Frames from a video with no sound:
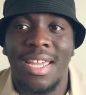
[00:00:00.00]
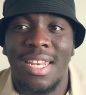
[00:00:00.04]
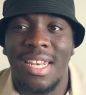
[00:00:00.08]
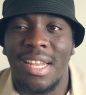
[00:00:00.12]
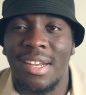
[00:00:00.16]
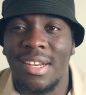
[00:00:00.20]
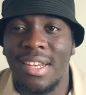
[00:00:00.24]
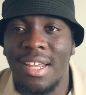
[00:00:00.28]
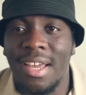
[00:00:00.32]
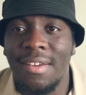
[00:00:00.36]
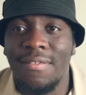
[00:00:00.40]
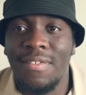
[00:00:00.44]

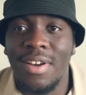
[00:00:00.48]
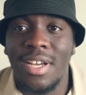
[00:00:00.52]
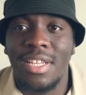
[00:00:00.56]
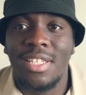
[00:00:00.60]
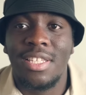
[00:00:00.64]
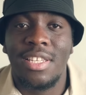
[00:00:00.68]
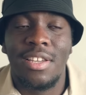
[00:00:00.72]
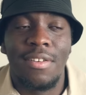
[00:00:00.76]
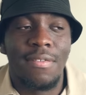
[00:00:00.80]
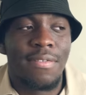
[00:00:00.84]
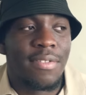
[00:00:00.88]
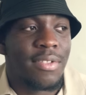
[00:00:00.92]
Now,
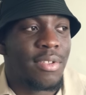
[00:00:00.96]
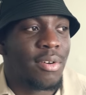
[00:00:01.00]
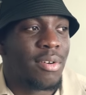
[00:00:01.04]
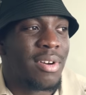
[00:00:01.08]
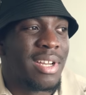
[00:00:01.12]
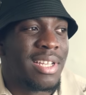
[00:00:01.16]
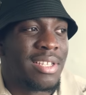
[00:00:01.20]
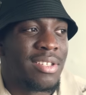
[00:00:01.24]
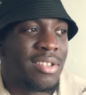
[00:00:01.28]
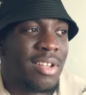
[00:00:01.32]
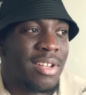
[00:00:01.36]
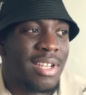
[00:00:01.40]
diversity of
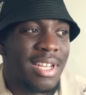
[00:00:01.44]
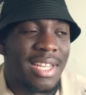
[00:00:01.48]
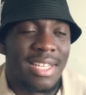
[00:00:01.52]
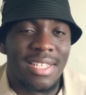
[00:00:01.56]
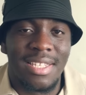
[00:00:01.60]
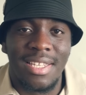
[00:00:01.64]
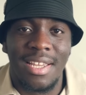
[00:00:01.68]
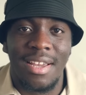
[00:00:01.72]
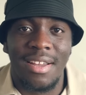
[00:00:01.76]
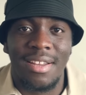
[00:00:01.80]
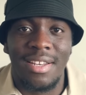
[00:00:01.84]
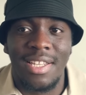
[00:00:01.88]
thought is not
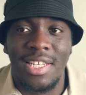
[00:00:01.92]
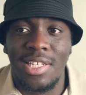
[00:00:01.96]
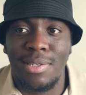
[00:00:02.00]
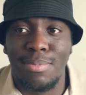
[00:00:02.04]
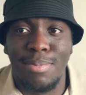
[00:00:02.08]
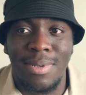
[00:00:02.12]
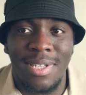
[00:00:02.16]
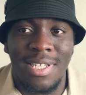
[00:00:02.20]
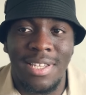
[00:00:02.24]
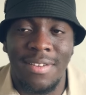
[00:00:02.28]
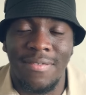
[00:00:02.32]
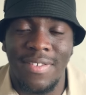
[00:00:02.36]
necessarily
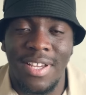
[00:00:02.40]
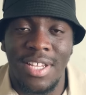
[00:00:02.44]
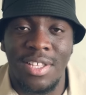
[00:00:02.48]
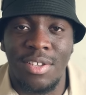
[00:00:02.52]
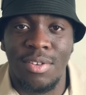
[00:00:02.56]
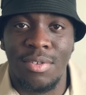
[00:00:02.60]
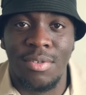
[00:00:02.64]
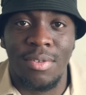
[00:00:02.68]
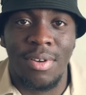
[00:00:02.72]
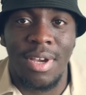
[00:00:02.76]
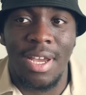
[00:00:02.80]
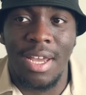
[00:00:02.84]
specific
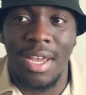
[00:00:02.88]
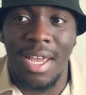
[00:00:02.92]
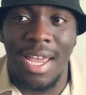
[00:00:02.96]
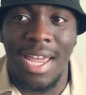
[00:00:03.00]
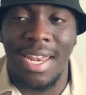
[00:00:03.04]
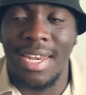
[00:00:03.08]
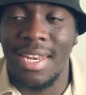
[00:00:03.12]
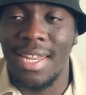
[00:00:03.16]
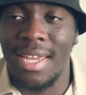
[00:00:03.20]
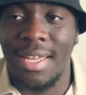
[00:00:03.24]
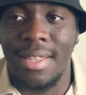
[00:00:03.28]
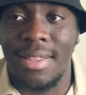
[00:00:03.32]
to
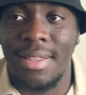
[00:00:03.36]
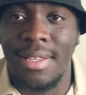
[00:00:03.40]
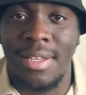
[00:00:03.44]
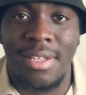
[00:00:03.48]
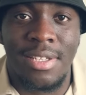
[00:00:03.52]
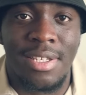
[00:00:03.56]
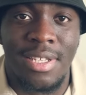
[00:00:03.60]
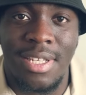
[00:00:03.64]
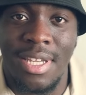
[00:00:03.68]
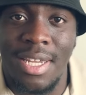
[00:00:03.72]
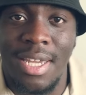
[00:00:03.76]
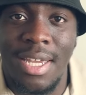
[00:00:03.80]
any
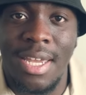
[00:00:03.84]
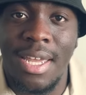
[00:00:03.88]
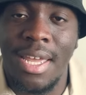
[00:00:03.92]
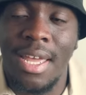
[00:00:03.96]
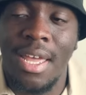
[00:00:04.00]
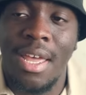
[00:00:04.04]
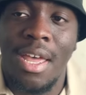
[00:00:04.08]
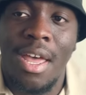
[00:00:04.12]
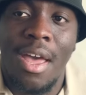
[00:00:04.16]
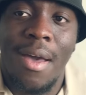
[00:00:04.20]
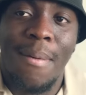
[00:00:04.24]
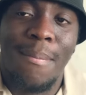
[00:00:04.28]
ethnicity,
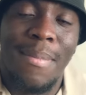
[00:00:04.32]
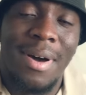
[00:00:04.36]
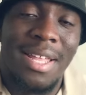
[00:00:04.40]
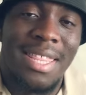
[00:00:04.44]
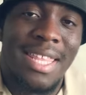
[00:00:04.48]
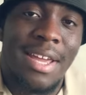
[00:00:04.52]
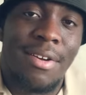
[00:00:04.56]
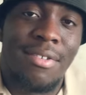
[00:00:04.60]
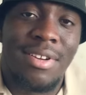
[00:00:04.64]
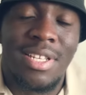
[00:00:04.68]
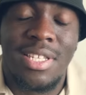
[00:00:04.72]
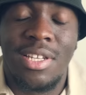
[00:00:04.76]
but
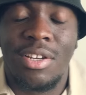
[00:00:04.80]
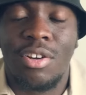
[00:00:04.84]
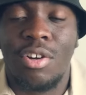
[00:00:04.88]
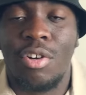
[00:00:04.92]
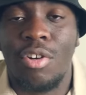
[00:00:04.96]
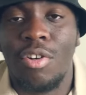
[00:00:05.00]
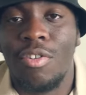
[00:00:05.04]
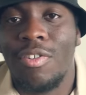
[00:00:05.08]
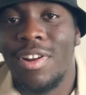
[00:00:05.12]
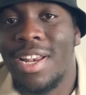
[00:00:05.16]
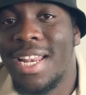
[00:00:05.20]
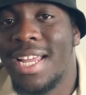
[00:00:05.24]
there is a
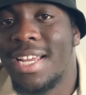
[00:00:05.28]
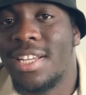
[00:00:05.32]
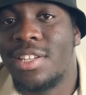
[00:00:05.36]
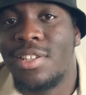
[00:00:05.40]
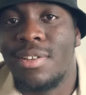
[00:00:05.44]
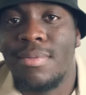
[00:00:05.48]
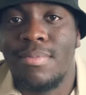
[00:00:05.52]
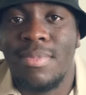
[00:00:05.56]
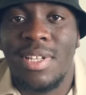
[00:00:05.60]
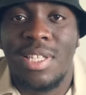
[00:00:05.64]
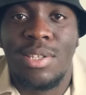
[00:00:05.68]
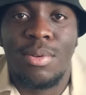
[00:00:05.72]

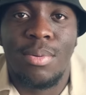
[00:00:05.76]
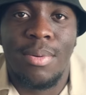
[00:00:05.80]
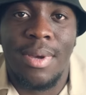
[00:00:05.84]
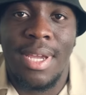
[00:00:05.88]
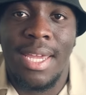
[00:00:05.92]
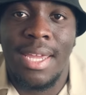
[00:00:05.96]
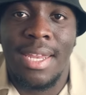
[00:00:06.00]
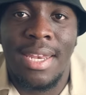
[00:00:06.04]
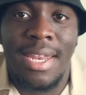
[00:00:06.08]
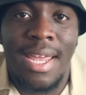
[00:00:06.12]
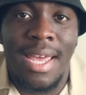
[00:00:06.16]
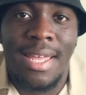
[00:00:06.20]
correlation
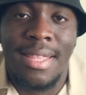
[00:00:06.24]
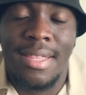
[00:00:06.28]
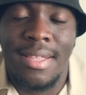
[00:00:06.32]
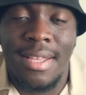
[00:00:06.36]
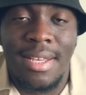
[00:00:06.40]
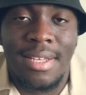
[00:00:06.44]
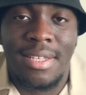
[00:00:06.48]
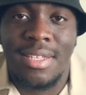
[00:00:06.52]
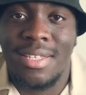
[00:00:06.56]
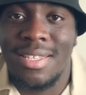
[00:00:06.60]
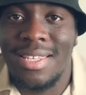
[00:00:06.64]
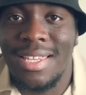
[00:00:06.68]
between
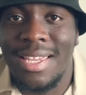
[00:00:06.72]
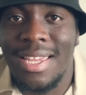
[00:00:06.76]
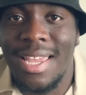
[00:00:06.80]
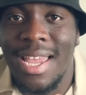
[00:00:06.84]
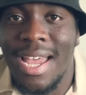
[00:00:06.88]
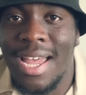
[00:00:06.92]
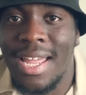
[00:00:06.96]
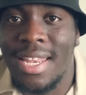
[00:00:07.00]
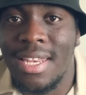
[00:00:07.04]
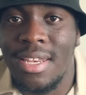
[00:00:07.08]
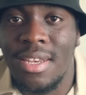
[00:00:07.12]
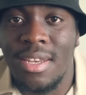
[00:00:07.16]
ethnicity
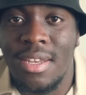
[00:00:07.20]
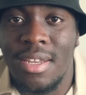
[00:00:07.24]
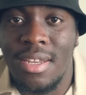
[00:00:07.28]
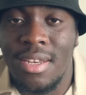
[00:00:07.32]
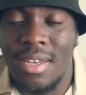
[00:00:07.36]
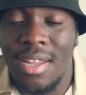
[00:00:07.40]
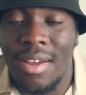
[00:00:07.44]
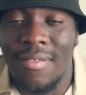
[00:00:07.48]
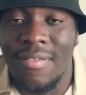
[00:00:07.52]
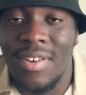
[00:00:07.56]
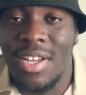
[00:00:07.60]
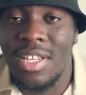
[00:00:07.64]
and
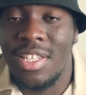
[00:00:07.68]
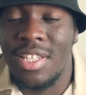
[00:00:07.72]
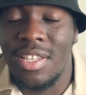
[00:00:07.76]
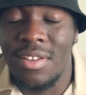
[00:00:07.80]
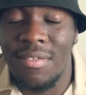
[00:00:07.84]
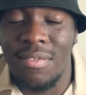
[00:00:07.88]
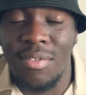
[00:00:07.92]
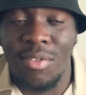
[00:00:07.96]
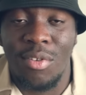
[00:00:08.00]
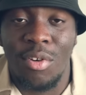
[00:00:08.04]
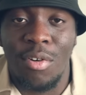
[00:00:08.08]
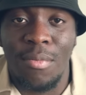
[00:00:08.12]
diversity
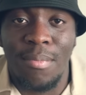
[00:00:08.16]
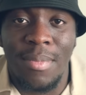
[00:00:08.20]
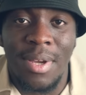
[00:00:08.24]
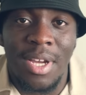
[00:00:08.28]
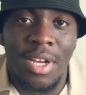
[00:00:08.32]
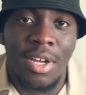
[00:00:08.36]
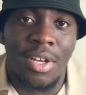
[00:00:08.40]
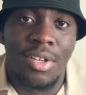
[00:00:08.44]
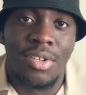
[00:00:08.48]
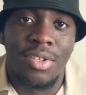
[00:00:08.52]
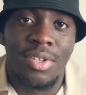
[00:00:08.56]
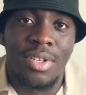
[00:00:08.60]
of thought
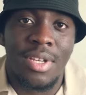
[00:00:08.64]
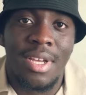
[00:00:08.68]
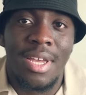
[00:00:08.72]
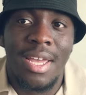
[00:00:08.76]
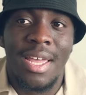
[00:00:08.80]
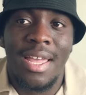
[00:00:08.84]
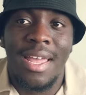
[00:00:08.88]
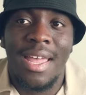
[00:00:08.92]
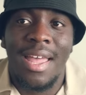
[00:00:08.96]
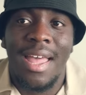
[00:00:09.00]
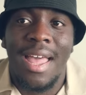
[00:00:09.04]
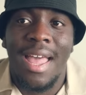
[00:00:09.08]
because
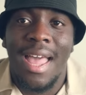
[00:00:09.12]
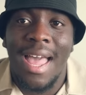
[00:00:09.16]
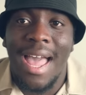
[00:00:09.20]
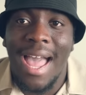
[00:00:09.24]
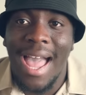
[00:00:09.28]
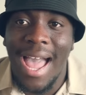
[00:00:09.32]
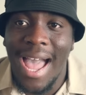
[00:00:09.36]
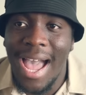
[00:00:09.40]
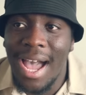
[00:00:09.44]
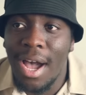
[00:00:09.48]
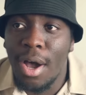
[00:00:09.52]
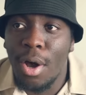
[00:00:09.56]

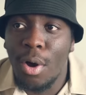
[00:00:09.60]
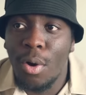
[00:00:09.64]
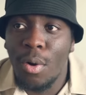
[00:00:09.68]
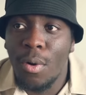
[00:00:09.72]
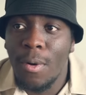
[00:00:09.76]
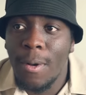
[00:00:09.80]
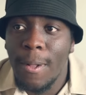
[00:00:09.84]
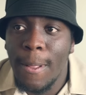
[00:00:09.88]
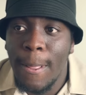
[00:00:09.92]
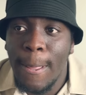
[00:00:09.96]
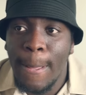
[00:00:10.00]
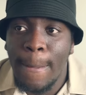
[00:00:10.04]

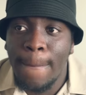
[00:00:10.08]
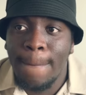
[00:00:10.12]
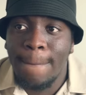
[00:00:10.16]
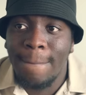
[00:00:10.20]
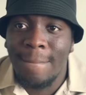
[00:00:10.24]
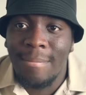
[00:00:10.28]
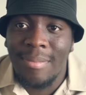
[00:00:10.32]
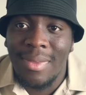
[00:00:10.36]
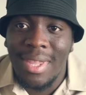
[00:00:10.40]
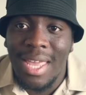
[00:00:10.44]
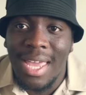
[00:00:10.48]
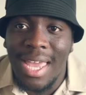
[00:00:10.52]
how
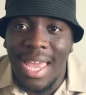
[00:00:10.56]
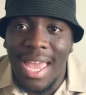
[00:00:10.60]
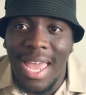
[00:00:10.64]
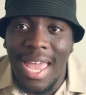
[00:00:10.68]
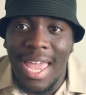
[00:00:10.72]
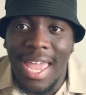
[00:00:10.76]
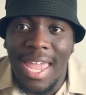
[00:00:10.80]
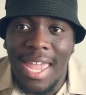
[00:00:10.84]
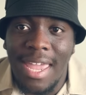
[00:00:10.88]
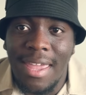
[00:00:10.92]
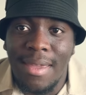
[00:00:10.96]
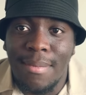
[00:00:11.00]

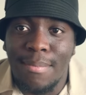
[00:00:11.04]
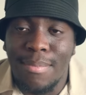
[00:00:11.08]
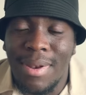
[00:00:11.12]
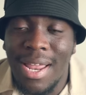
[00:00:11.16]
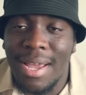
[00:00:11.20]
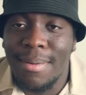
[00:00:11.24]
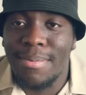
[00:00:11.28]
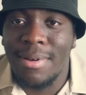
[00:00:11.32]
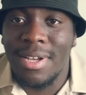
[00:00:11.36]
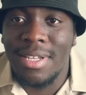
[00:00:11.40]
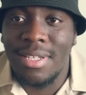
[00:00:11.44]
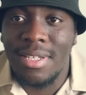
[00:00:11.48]
a
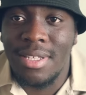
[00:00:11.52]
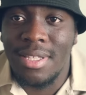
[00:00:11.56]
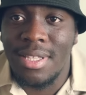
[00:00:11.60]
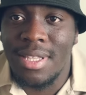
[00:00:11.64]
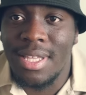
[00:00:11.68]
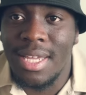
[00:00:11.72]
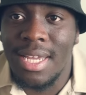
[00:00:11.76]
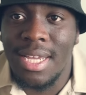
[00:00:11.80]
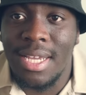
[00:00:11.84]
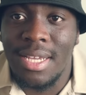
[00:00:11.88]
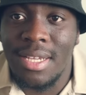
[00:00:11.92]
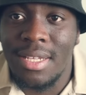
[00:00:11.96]
black person
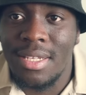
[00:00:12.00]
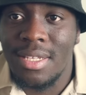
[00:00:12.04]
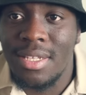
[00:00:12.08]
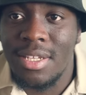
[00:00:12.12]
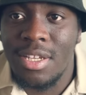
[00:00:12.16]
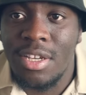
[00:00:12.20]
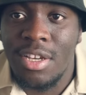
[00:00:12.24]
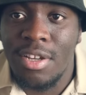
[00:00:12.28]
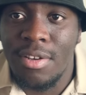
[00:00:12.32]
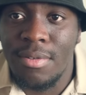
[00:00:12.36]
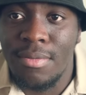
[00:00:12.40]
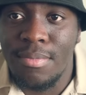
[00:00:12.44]
thinks
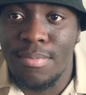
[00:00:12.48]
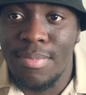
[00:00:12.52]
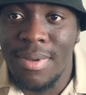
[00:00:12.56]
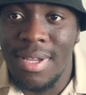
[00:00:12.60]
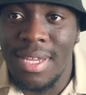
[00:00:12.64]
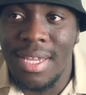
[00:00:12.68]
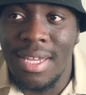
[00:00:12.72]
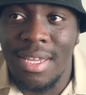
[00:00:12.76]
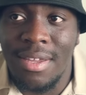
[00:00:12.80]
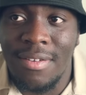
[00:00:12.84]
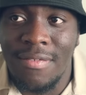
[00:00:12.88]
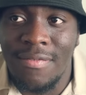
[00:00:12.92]
could
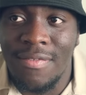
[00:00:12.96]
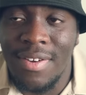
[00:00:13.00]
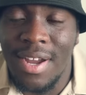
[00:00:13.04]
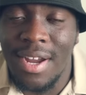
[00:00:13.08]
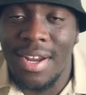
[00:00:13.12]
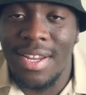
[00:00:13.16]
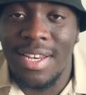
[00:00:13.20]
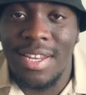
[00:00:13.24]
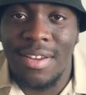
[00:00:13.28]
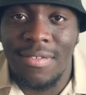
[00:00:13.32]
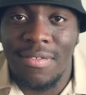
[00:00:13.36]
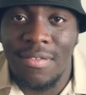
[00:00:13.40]
be
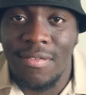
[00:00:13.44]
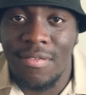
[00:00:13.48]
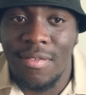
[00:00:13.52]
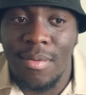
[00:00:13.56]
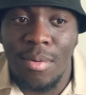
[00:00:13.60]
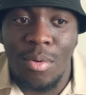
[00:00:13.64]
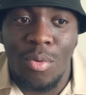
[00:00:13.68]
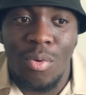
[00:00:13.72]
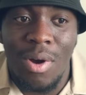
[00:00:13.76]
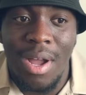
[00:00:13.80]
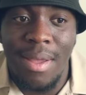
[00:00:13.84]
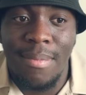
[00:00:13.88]
very different
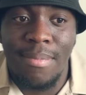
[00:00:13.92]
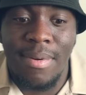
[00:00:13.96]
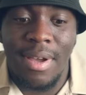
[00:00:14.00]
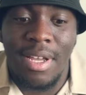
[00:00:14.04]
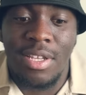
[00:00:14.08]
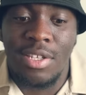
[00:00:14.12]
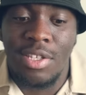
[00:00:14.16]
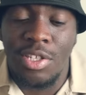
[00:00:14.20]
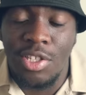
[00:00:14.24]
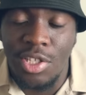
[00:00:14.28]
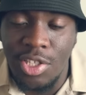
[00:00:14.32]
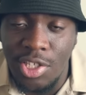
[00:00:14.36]
from a white
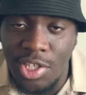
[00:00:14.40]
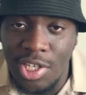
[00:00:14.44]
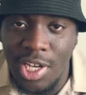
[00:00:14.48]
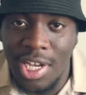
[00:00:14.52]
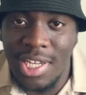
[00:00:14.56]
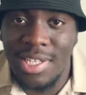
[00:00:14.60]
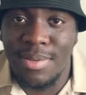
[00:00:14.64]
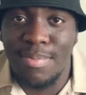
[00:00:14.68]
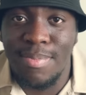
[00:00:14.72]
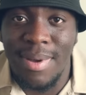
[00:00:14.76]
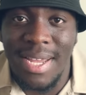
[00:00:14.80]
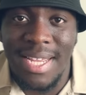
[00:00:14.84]
person just